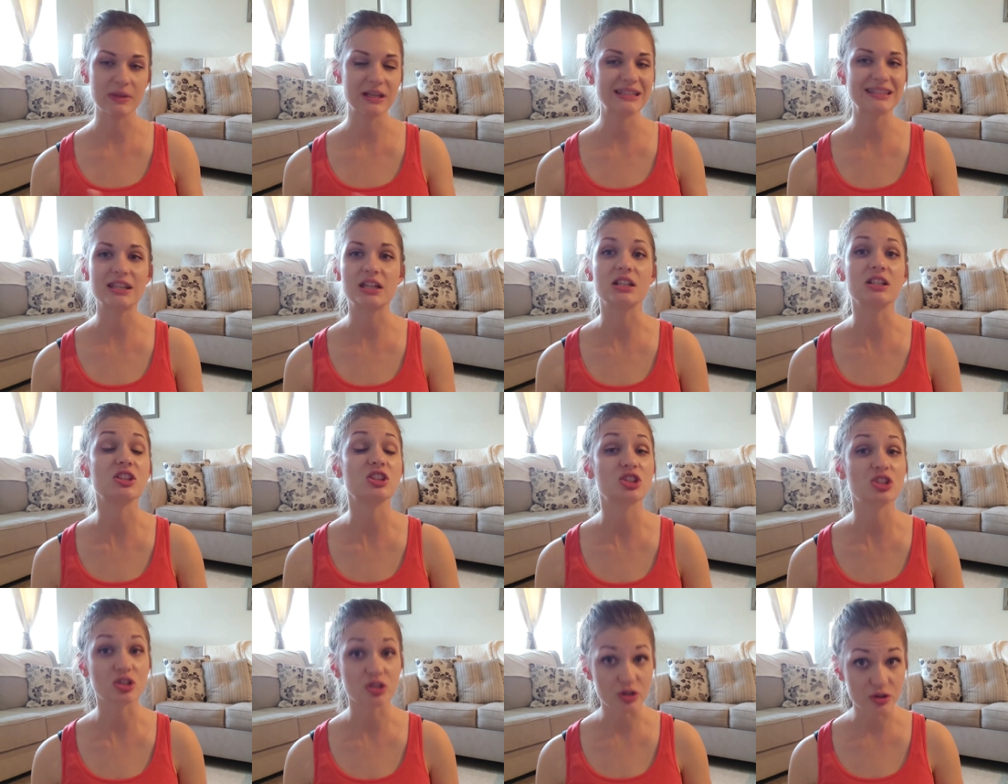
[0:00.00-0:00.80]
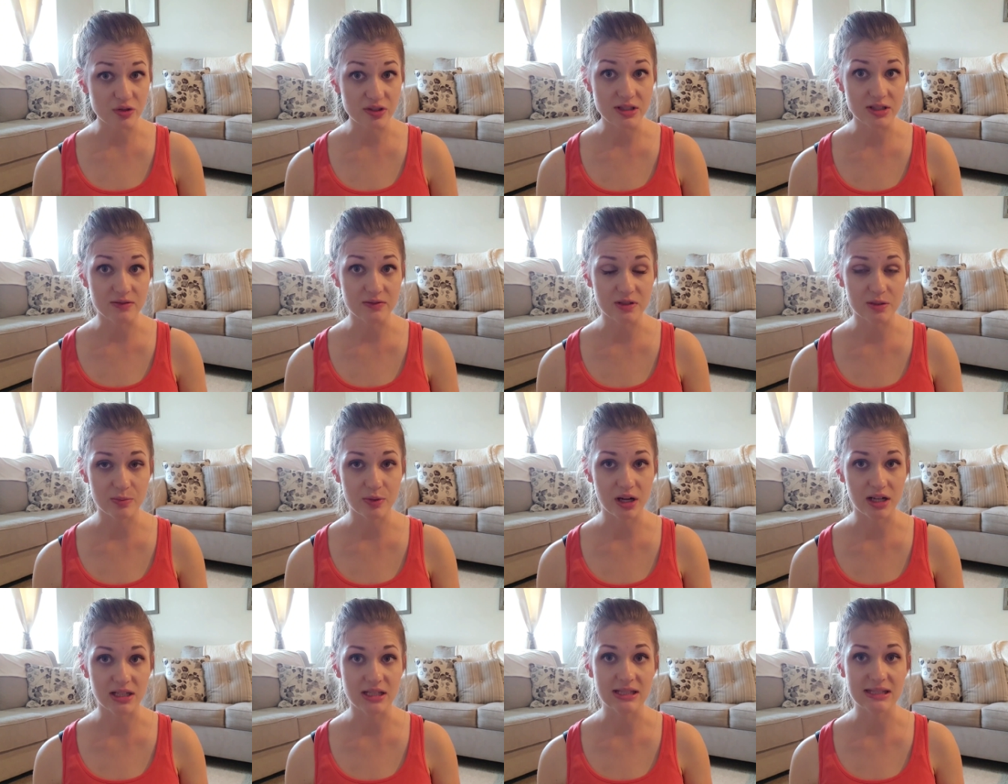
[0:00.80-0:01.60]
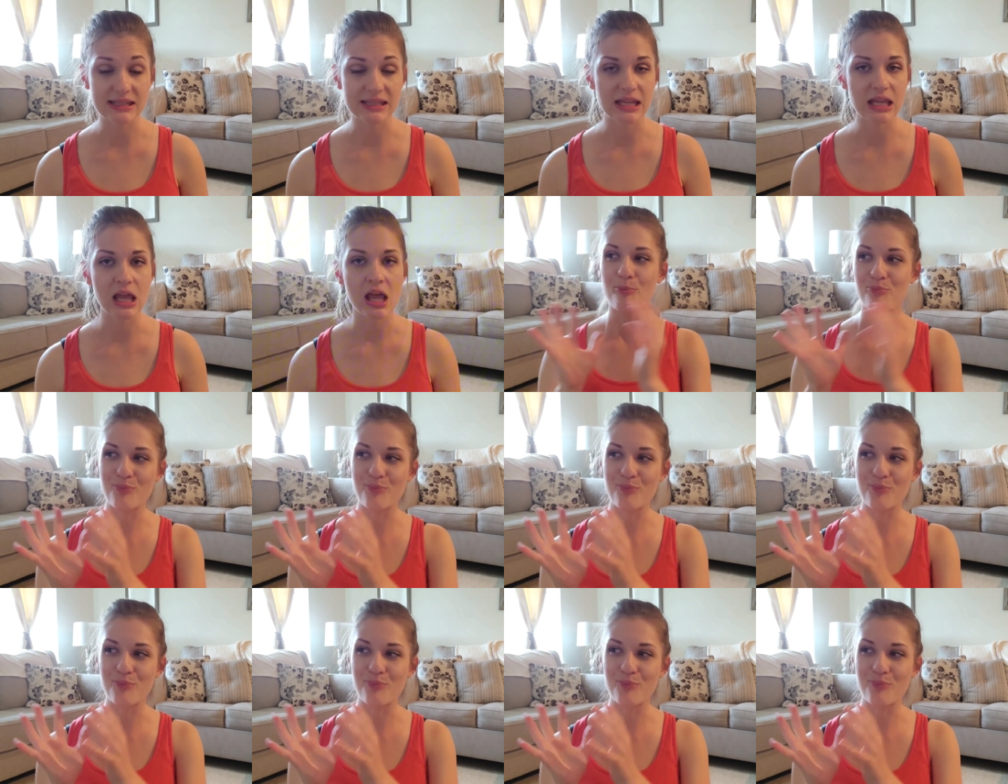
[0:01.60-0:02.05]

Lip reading: It's not exclusive to pregnancy.